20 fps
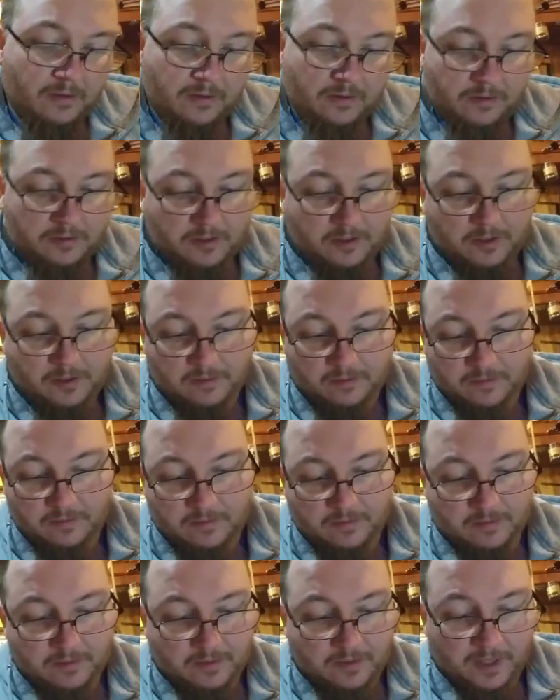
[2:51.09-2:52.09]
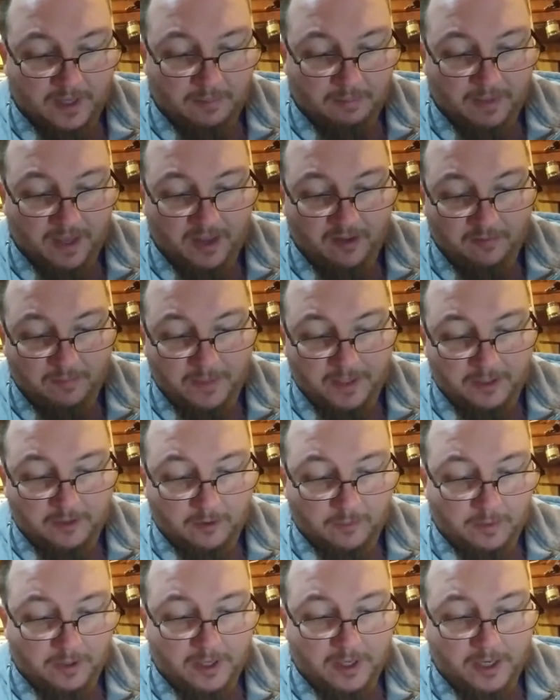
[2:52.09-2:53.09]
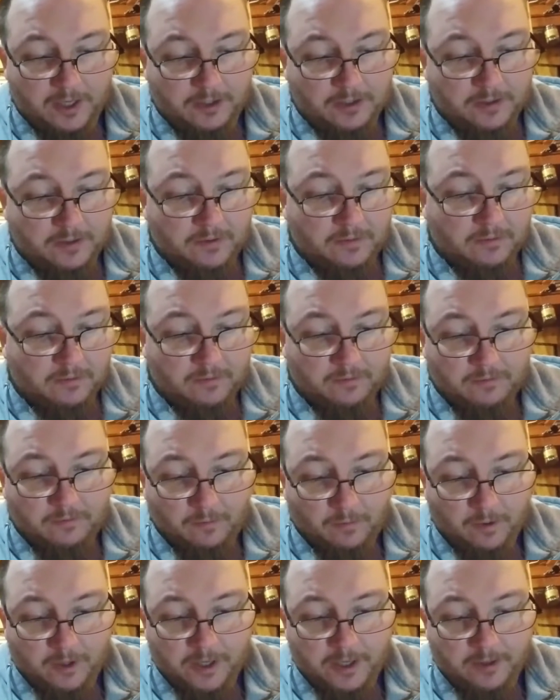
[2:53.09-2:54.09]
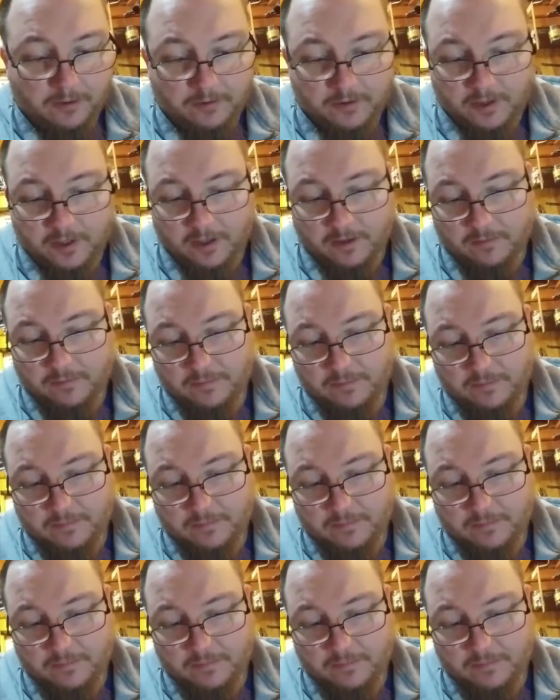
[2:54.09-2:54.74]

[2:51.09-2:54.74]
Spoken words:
So that may have been lubrication 40 years ago.